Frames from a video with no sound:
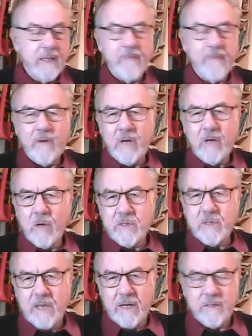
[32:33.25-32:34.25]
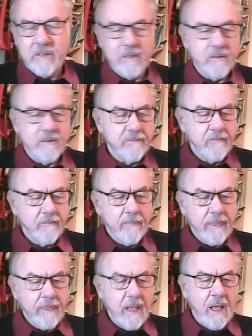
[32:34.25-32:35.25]
They're very old sciences.
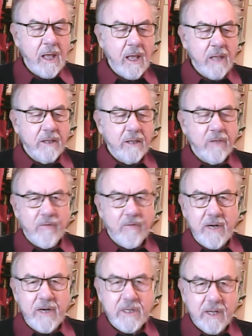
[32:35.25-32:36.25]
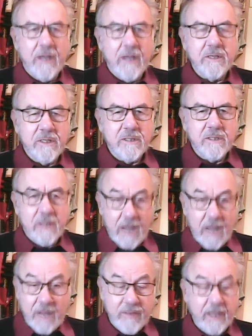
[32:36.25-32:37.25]
The three sciences that
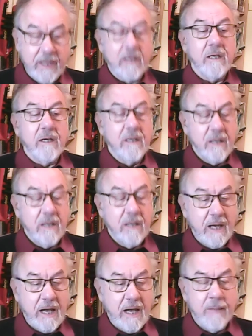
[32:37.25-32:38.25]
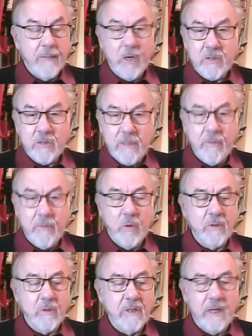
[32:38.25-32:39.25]
I think are the most
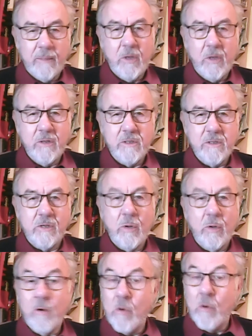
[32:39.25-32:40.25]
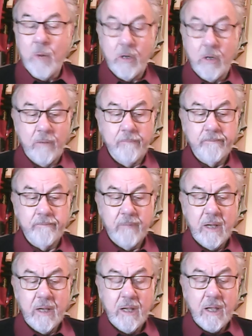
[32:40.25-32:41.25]
important in a modern zoo are all modern.
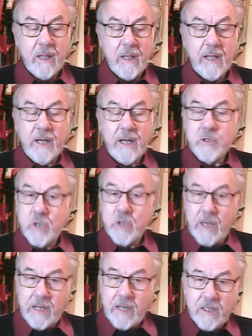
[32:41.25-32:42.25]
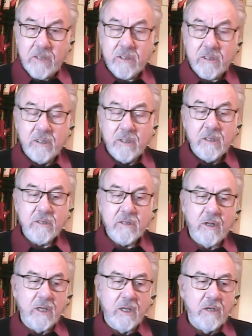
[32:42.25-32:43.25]
They are mm. genetics, so
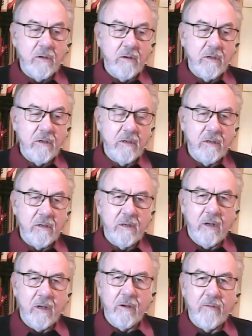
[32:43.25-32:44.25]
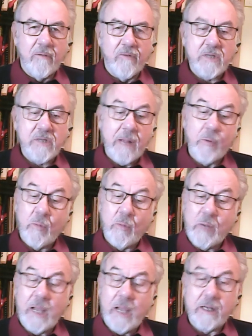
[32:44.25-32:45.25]
that you, you know, for example,
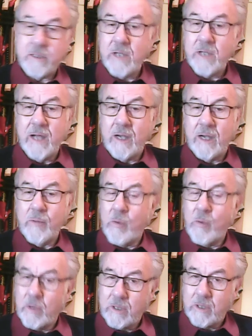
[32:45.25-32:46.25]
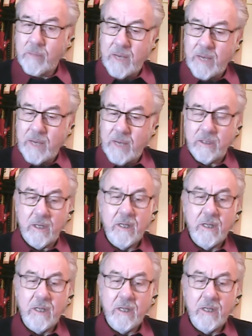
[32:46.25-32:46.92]
we had a tiger. We wanted to mate her.